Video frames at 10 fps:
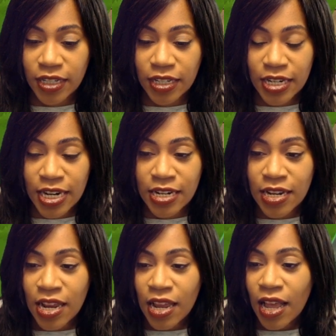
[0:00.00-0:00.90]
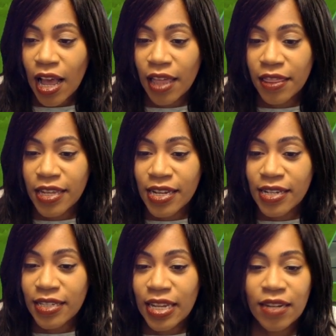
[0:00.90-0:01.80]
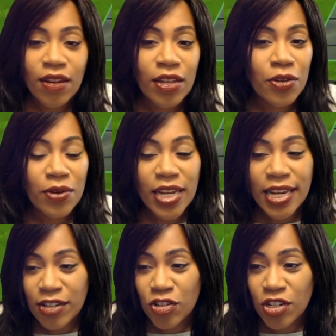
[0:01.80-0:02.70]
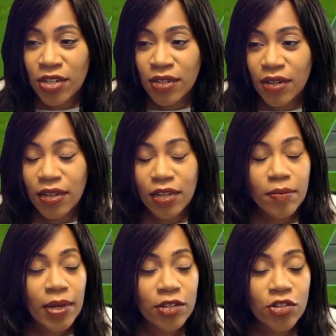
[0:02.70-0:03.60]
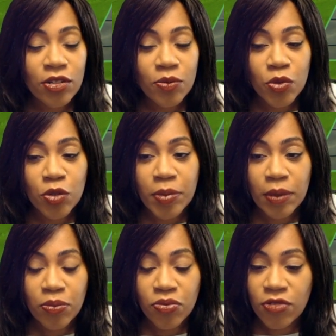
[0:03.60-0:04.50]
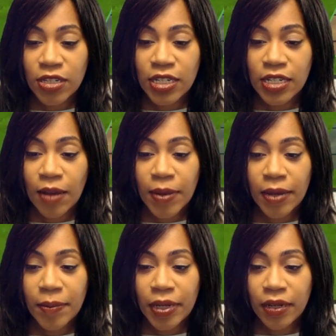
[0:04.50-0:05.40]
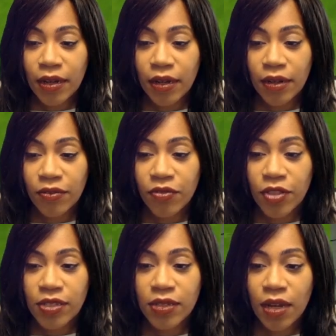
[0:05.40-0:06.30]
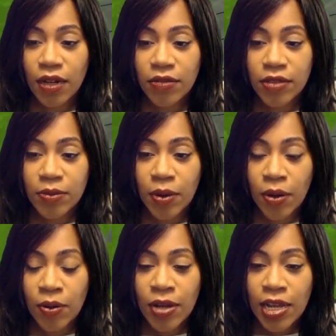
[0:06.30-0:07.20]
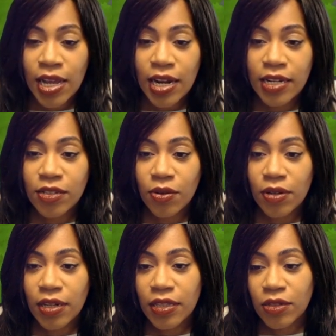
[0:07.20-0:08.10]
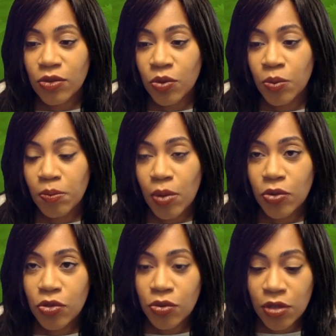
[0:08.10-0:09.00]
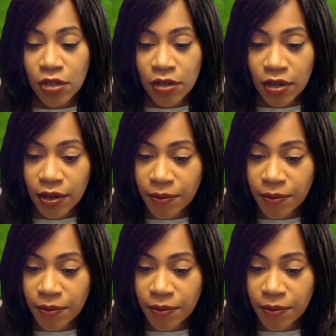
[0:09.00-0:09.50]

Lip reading: that you need, and these in like your kitchen I can imagine would be pretty damn epic. I love this color as well, and it's got like this whole mottled look,